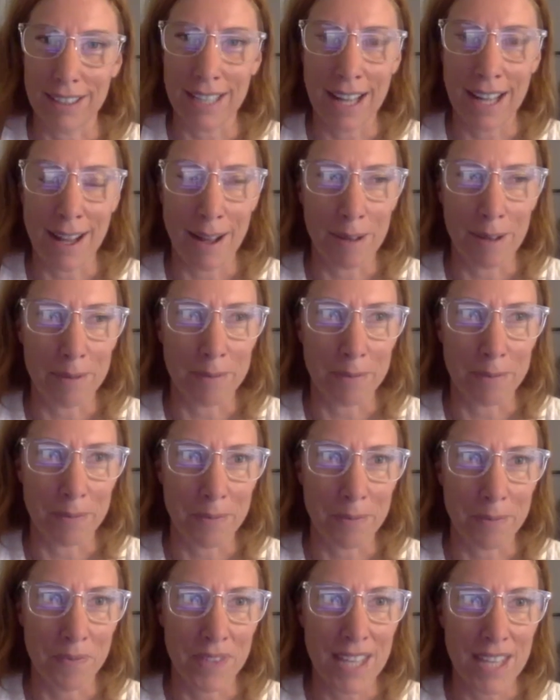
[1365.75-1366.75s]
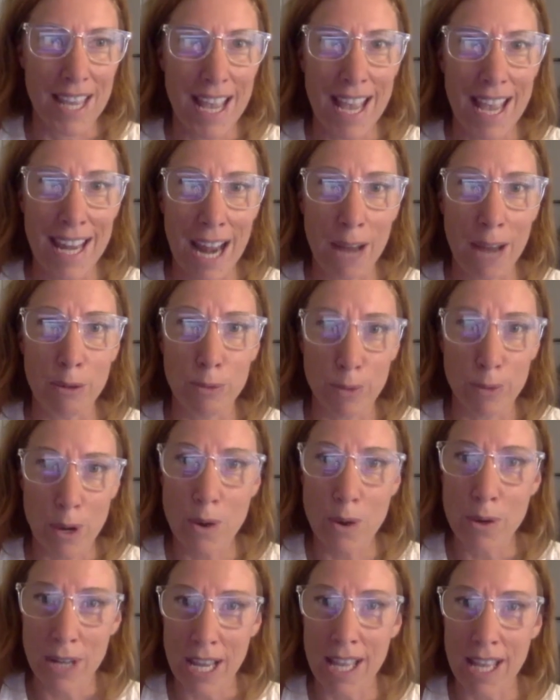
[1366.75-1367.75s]
And I
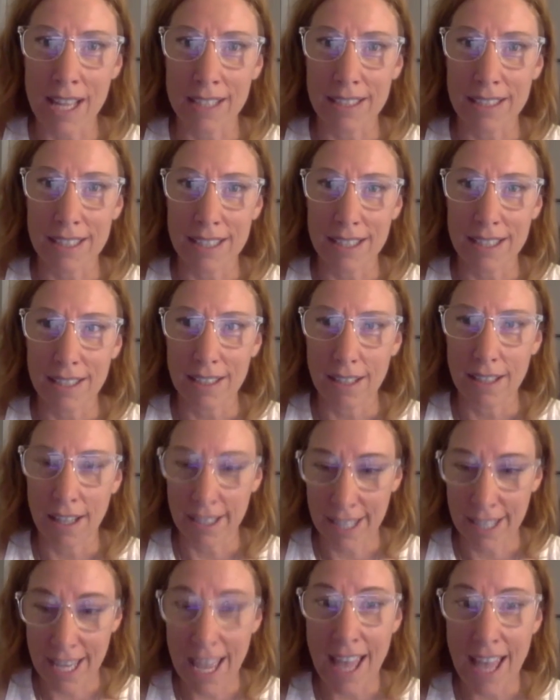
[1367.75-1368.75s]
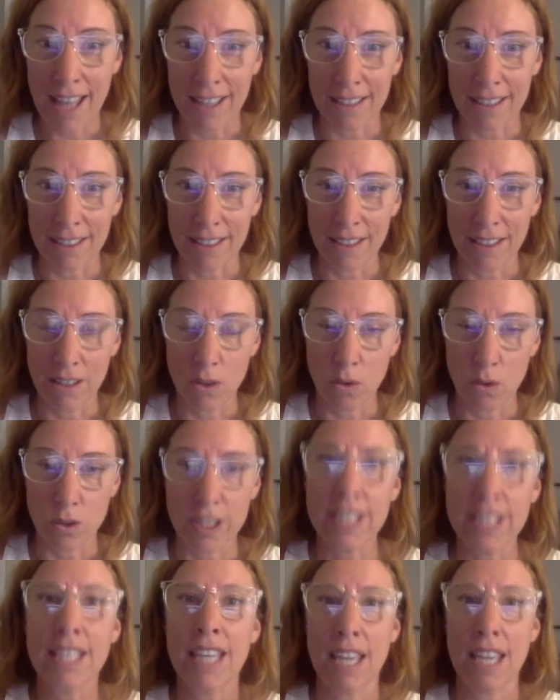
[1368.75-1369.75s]
wrote it again,
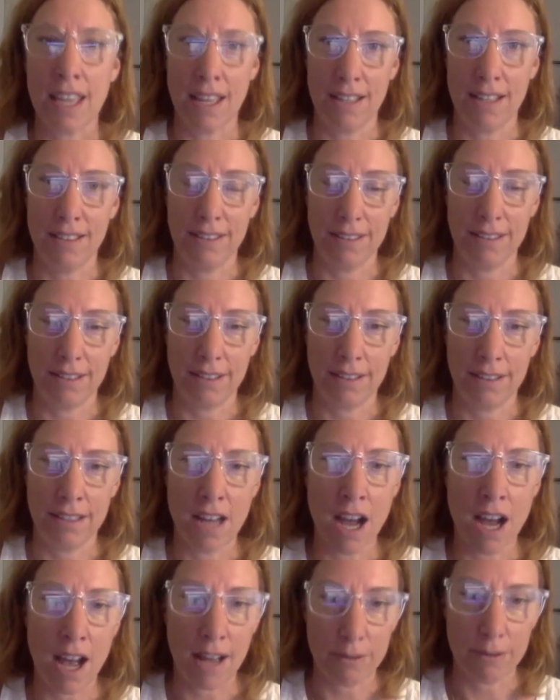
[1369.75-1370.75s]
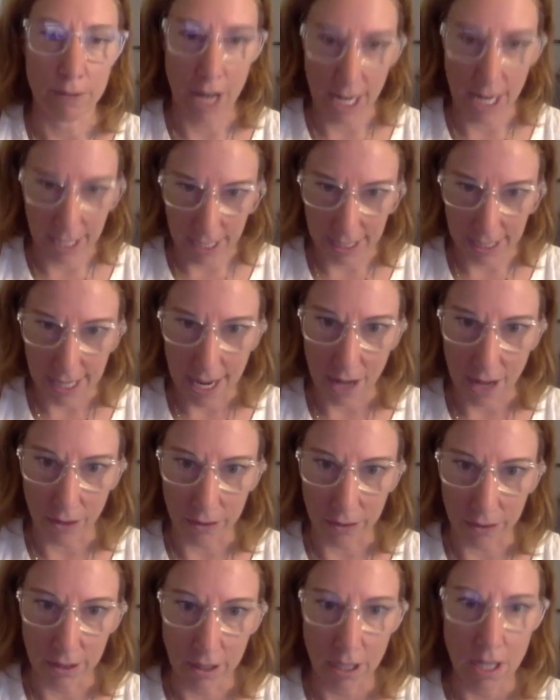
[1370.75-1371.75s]
singing it, not writing it
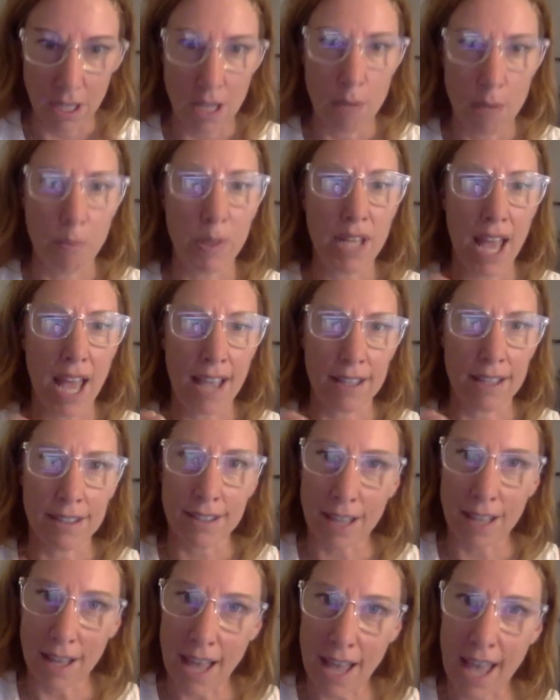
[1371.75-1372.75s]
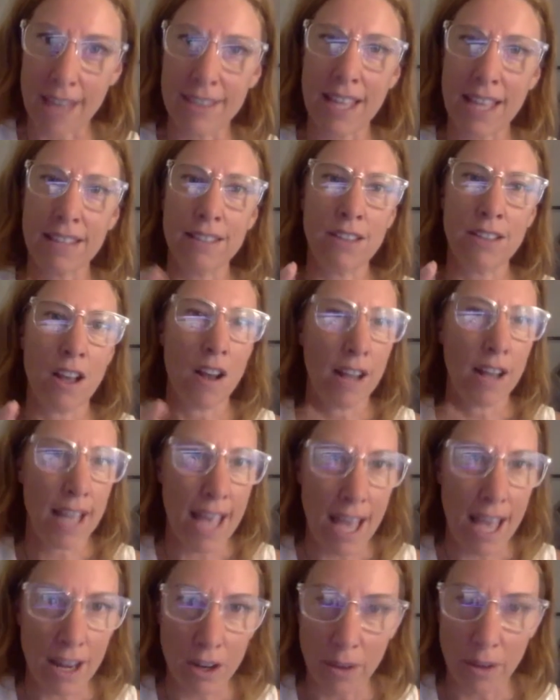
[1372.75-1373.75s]
down. But I had that song, I
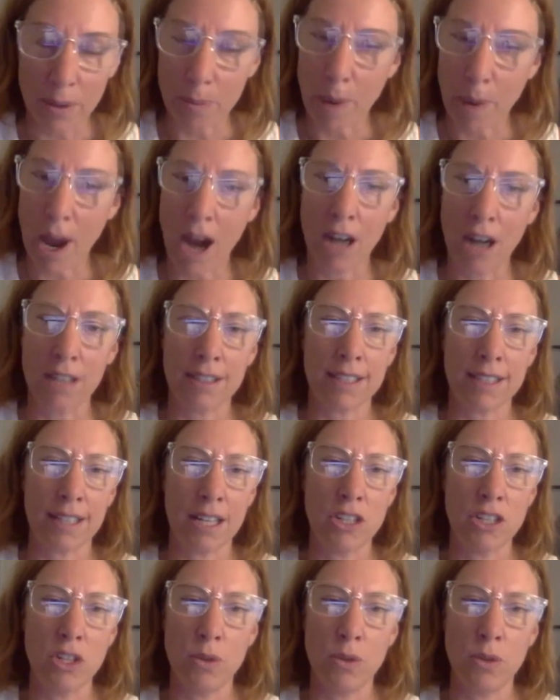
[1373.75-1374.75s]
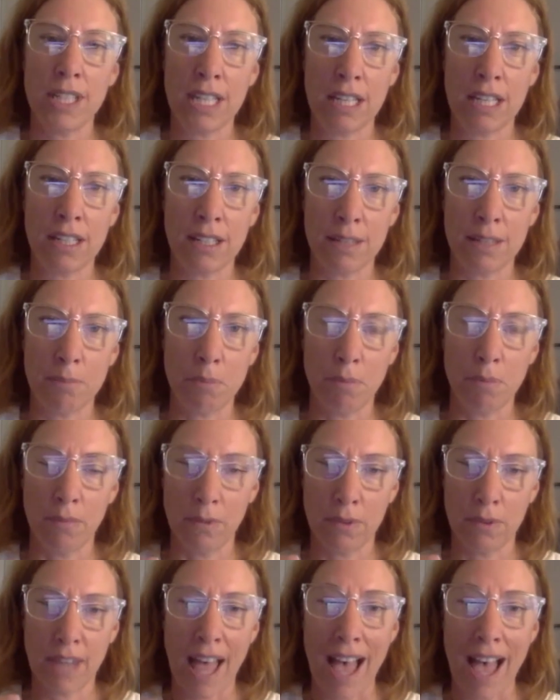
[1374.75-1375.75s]
had all the parts, and I knew it needed a
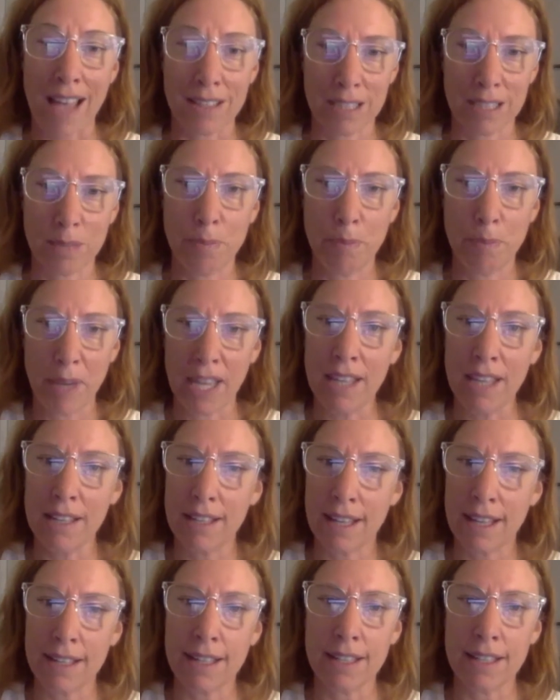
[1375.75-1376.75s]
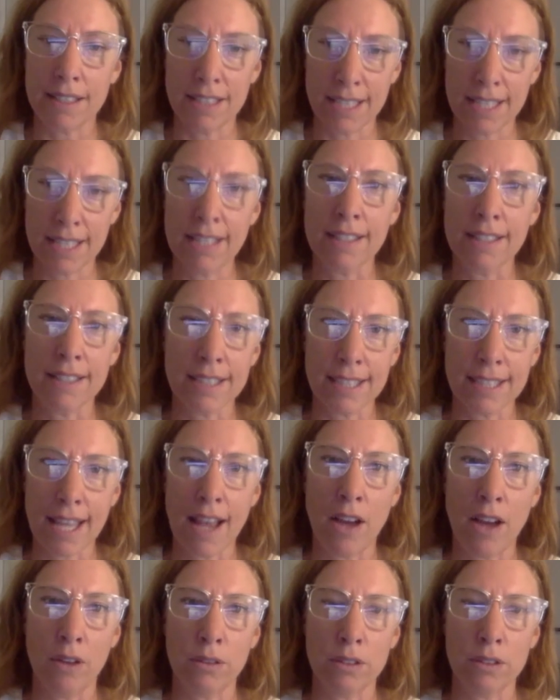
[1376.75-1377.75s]
last bit, and it
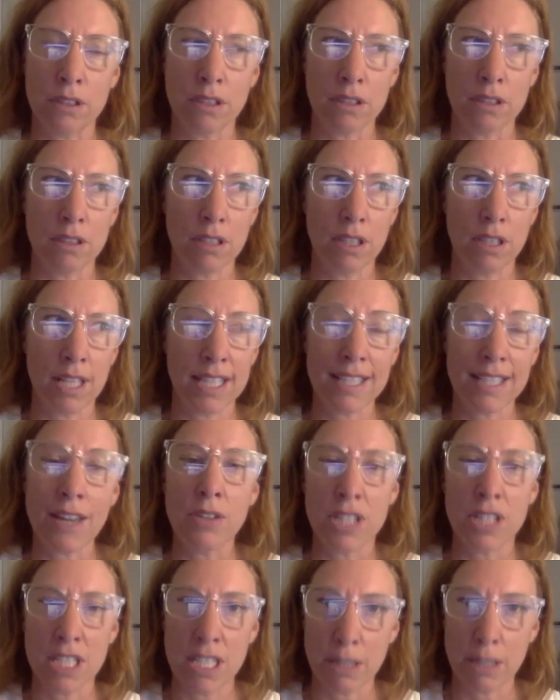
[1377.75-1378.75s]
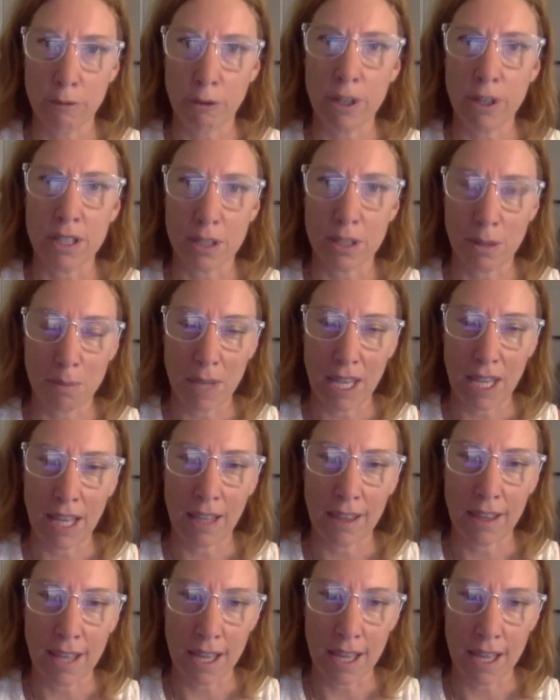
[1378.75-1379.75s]
sounded different to me
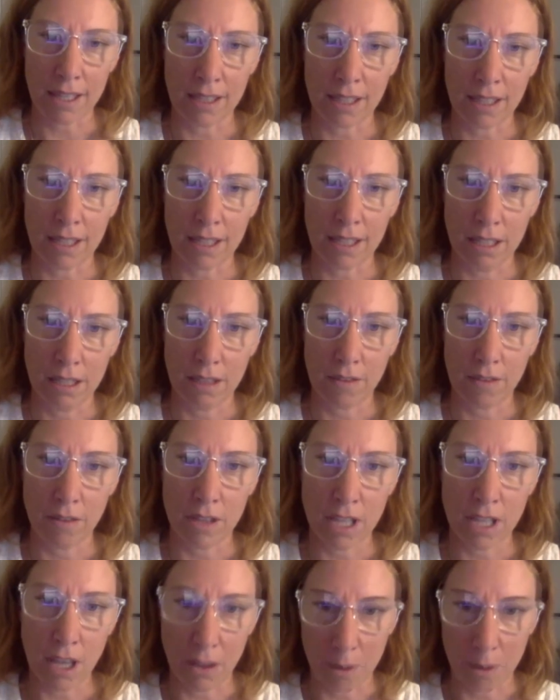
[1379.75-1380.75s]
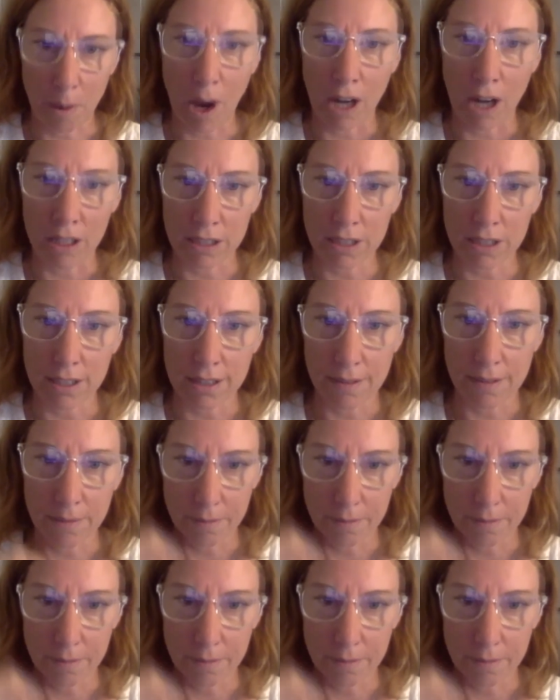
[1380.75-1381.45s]
than the other parts.